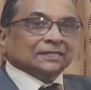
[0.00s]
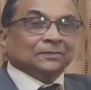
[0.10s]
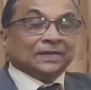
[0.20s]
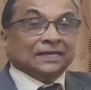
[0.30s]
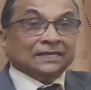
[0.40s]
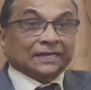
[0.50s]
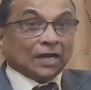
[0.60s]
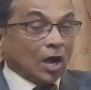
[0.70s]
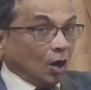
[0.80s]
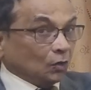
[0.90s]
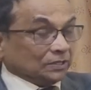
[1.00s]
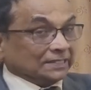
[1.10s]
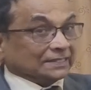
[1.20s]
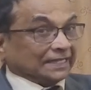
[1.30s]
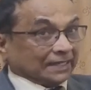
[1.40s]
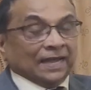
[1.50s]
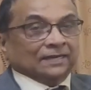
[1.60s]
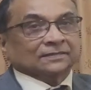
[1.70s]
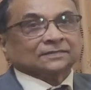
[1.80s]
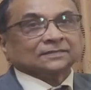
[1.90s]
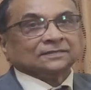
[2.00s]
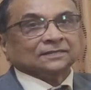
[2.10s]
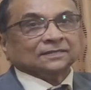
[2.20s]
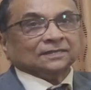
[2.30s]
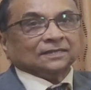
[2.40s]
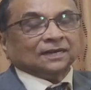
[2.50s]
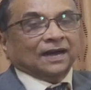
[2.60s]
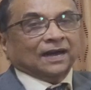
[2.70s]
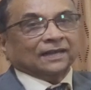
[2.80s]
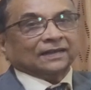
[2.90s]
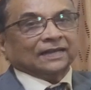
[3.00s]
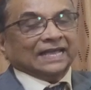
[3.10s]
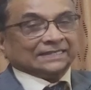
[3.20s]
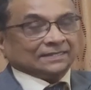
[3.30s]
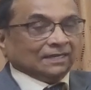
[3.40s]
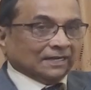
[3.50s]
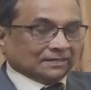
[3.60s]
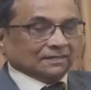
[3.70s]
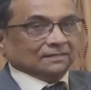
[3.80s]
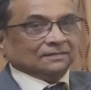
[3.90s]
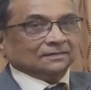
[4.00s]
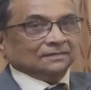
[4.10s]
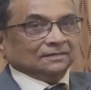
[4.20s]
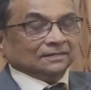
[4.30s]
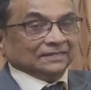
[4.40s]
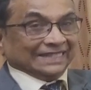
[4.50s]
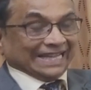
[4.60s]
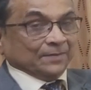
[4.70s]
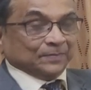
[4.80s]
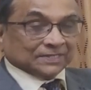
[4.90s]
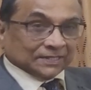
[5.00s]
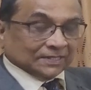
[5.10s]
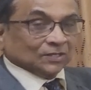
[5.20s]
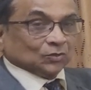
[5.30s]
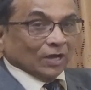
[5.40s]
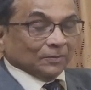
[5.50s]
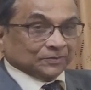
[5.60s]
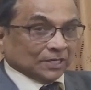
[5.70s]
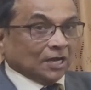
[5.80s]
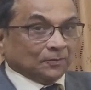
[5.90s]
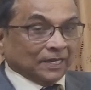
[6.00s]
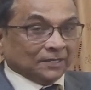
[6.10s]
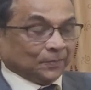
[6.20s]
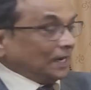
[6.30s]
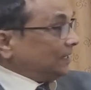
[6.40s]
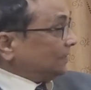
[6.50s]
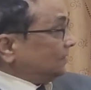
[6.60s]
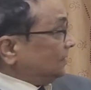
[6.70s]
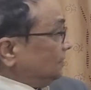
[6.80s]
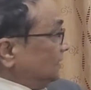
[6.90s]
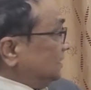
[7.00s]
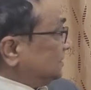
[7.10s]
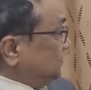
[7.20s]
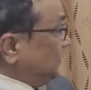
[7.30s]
in the beginning that how these cations are accelerated, the capacity to absorb by the plant, it's